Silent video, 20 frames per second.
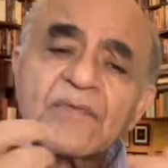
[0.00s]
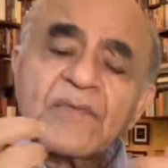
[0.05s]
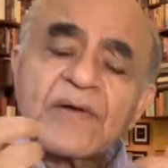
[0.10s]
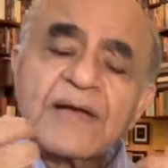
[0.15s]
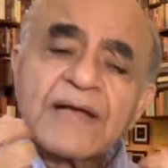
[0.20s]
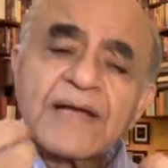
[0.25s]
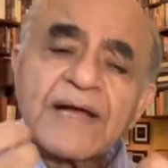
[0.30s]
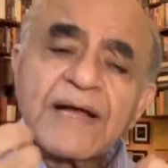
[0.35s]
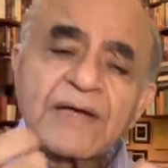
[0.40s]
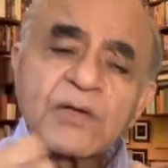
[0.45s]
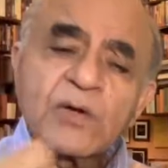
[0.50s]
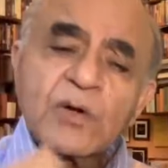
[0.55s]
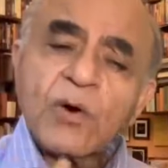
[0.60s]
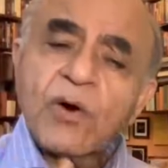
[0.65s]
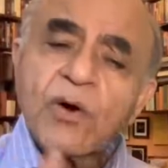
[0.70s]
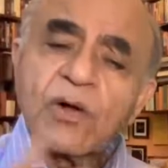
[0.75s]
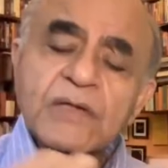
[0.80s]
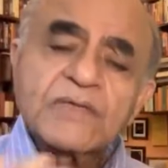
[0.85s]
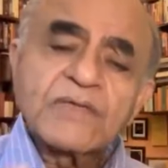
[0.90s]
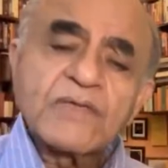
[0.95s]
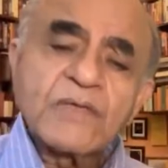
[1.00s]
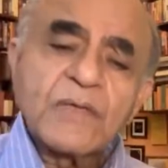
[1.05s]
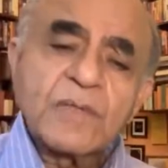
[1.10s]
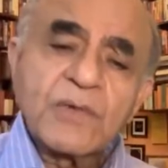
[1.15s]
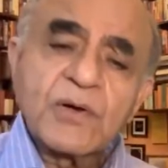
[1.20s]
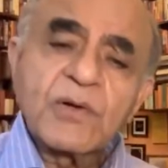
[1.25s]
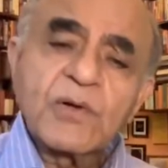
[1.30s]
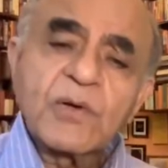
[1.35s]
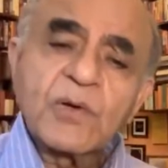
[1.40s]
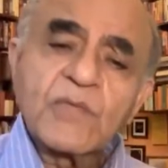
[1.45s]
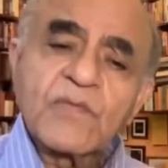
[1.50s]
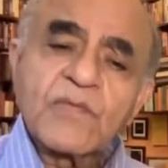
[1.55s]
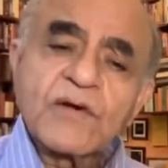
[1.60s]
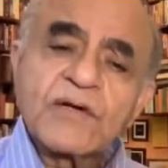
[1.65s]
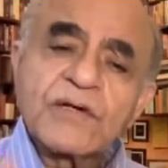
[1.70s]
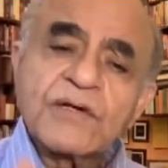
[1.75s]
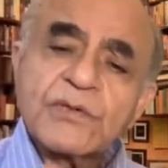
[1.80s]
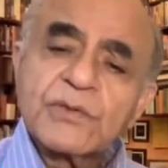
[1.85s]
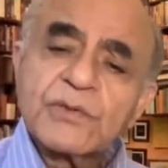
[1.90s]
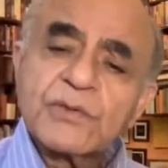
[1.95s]
we get calls from all
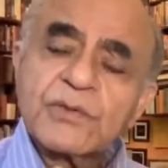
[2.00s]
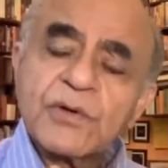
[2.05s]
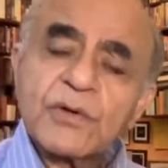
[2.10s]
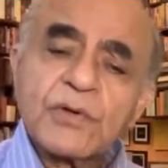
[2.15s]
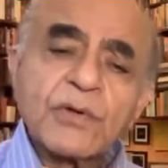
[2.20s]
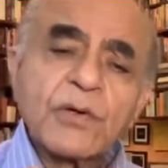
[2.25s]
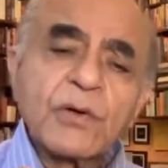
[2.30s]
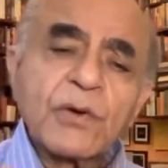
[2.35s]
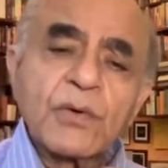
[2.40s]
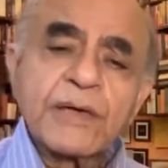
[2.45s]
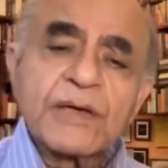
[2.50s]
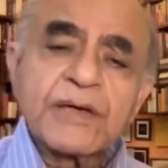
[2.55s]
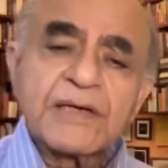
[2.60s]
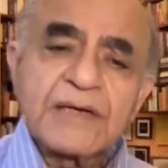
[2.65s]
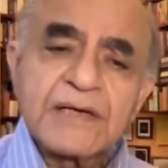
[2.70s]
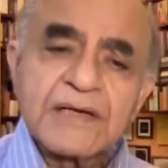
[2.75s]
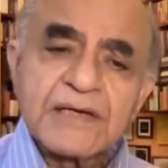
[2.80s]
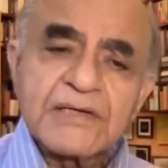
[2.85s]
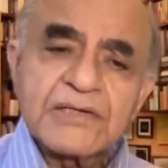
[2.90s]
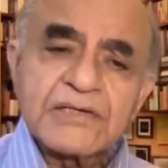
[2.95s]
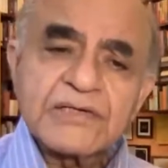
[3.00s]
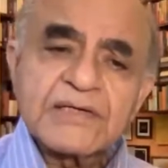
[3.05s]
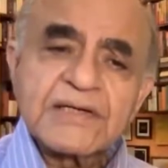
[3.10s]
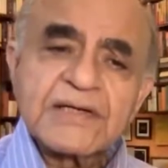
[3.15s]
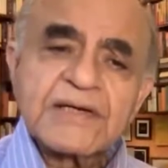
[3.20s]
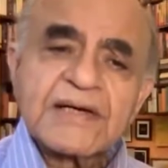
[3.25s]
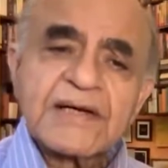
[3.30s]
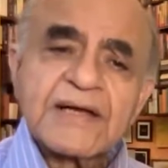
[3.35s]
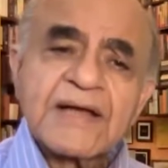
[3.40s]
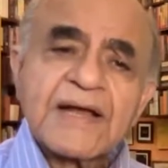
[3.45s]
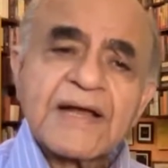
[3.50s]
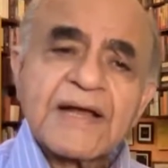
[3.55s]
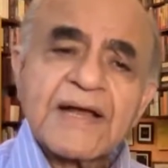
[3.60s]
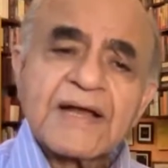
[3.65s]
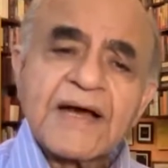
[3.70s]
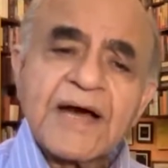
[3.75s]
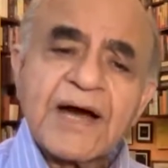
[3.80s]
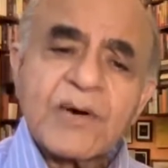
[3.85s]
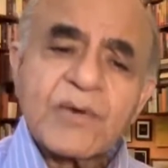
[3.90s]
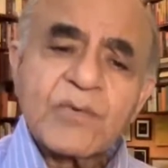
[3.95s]
over. You don't know English,
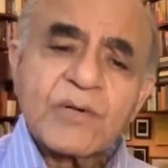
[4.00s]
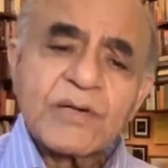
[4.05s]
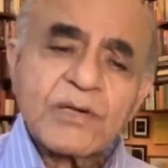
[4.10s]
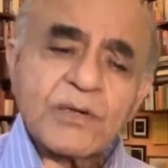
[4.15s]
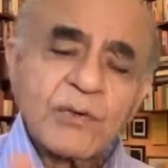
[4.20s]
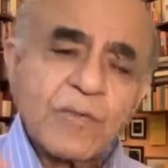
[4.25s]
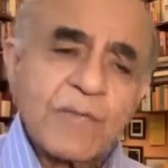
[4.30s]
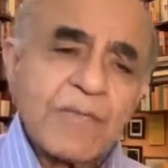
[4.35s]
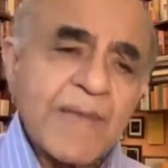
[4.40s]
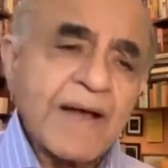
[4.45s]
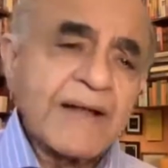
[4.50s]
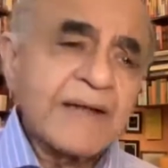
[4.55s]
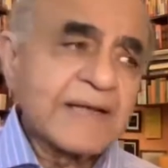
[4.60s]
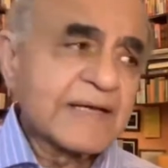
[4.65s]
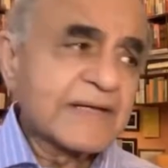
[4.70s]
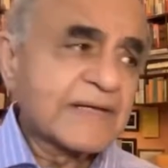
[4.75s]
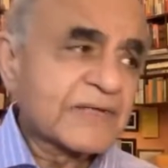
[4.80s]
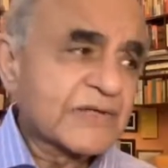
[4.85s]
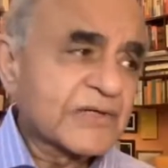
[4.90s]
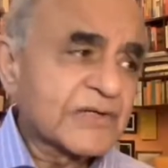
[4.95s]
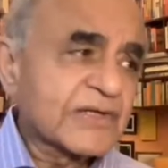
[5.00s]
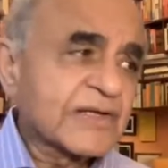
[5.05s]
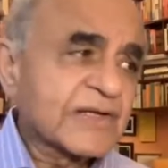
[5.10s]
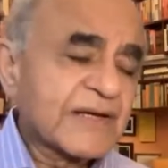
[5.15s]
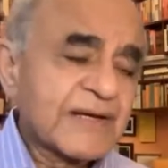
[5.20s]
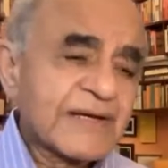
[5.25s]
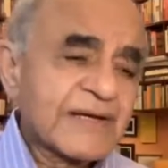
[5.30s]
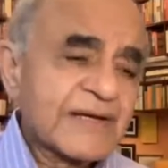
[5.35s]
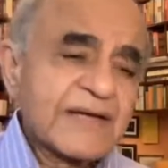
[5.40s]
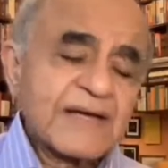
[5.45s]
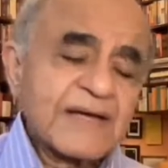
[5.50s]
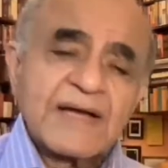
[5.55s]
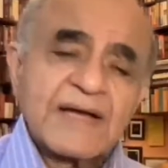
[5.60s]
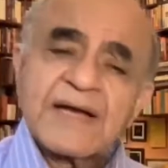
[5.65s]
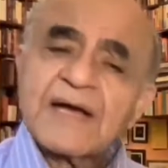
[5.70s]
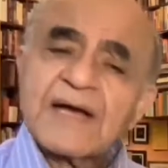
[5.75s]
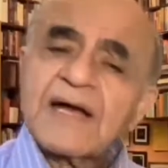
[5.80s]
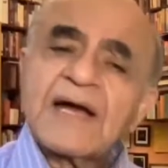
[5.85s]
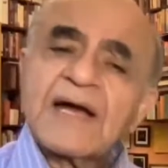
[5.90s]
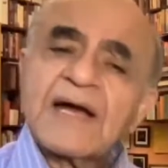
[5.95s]
and how will you manage?"
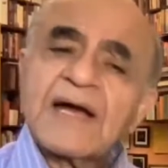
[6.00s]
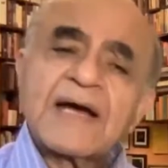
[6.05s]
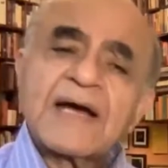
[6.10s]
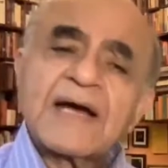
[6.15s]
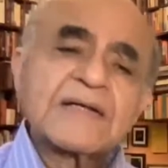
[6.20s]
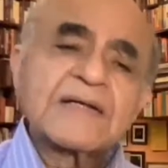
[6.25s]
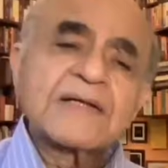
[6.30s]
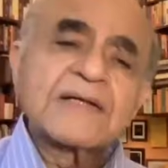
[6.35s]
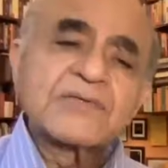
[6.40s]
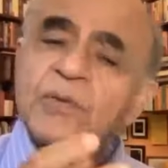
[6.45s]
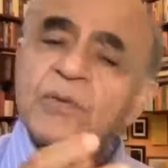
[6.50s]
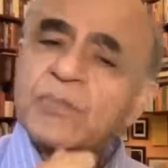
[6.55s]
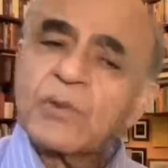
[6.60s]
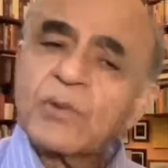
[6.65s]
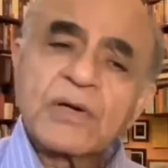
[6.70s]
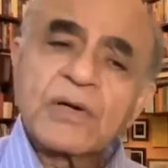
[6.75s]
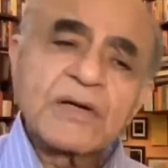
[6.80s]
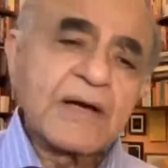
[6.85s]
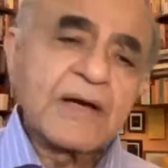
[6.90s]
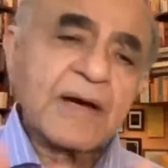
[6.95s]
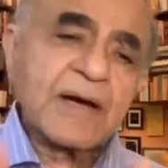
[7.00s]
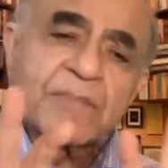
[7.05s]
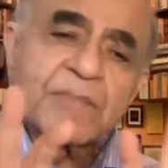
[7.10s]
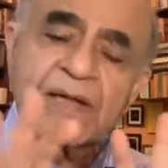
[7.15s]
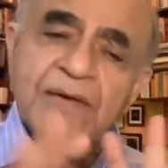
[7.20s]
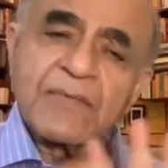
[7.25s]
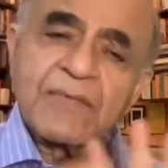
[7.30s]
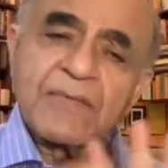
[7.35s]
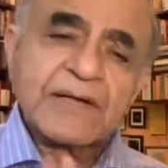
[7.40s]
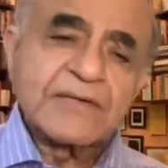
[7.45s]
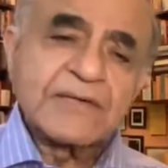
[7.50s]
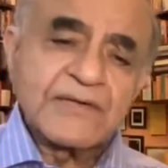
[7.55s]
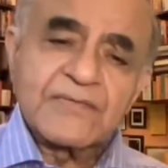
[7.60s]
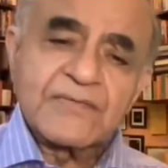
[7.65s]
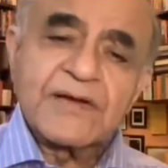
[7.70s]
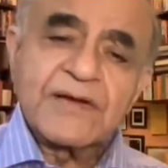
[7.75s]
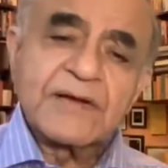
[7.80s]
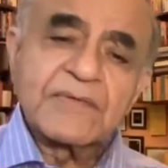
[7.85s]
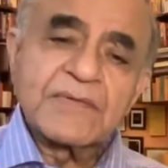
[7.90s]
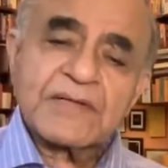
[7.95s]
And so poor Kamble went
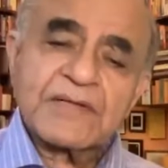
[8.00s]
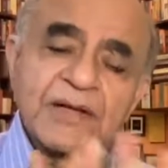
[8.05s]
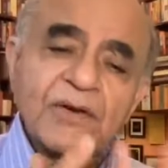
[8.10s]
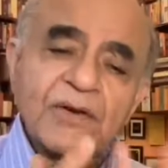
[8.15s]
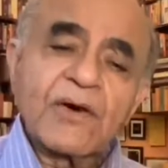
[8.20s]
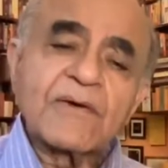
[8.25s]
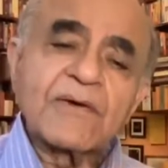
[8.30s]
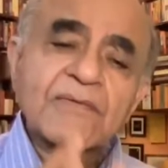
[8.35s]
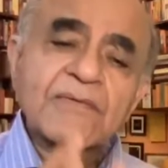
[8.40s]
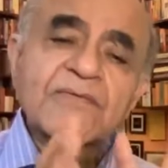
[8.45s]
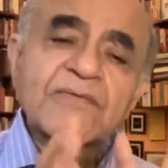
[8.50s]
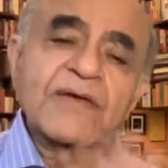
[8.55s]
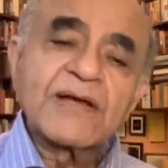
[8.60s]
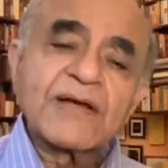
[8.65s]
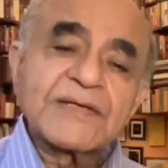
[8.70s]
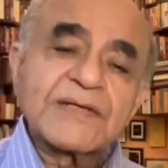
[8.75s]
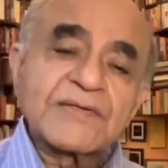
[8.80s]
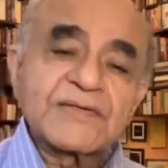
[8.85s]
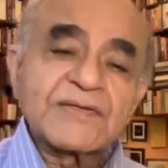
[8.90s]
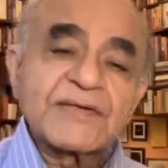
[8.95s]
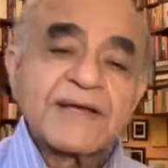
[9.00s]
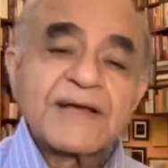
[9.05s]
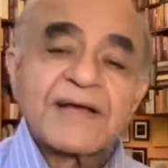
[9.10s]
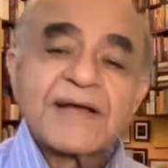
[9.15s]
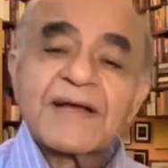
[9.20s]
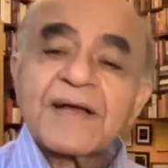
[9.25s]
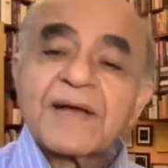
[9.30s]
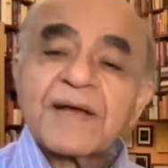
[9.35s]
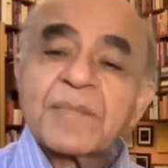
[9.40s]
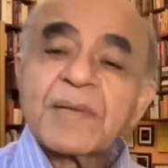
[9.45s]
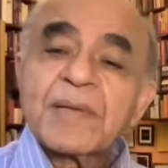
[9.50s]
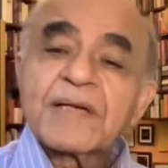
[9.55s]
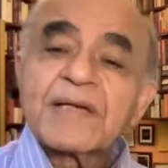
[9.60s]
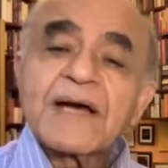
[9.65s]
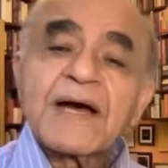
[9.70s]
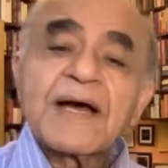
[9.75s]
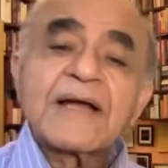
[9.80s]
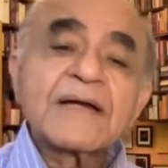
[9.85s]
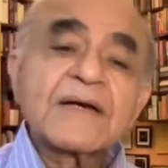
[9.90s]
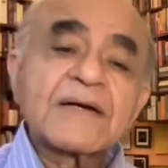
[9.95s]
away with a long face. But
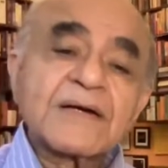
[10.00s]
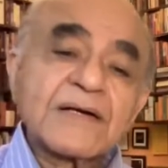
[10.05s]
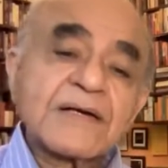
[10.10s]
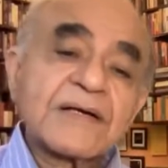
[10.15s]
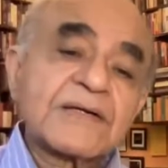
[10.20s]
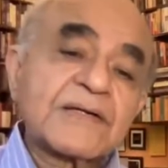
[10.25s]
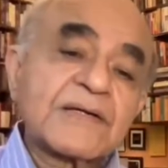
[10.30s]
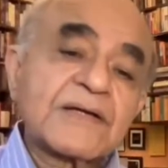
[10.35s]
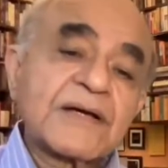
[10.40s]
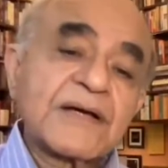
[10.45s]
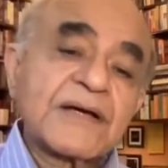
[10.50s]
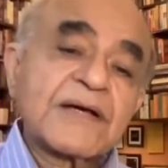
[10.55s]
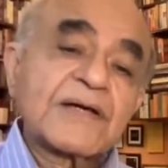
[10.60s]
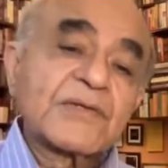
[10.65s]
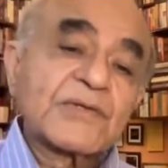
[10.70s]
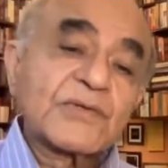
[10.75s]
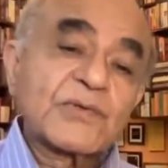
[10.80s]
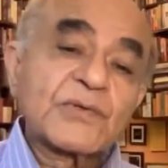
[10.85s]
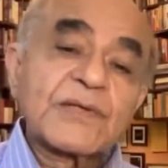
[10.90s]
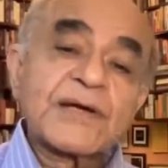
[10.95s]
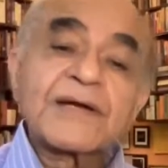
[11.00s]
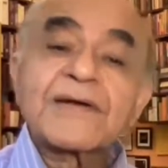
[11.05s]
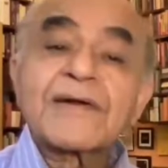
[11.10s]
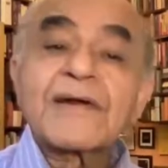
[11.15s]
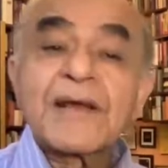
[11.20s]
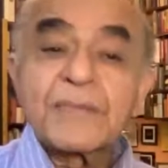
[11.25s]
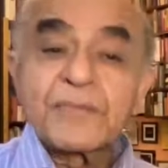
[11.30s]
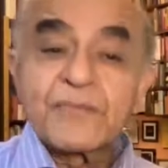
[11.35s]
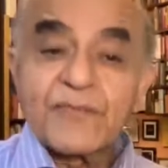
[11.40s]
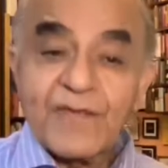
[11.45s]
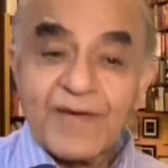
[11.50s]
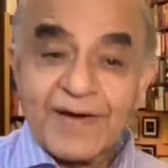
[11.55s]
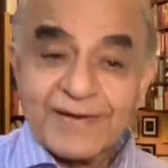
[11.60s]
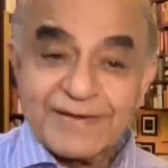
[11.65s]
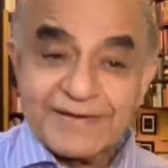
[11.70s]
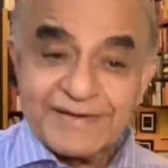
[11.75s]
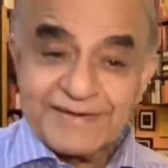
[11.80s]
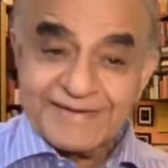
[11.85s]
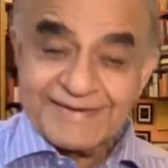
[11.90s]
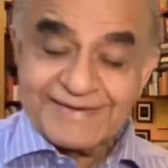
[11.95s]
I heard through the
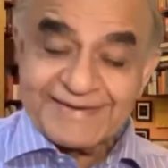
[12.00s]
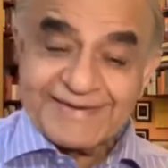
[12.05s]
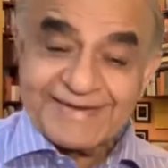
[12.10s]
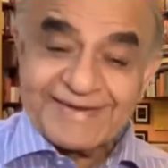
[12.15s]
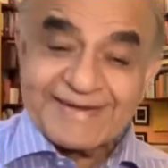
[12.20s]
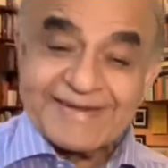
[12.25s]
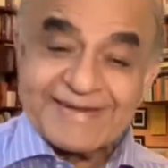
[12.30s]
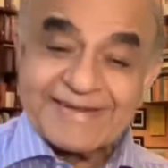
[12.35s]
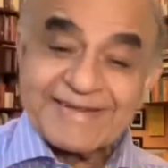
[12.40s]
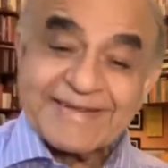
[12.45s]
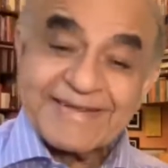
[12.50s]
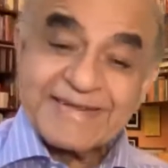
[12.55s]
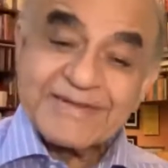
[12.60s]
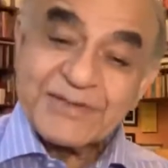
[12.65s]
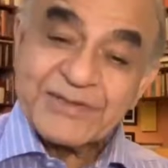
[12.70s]
grapevine this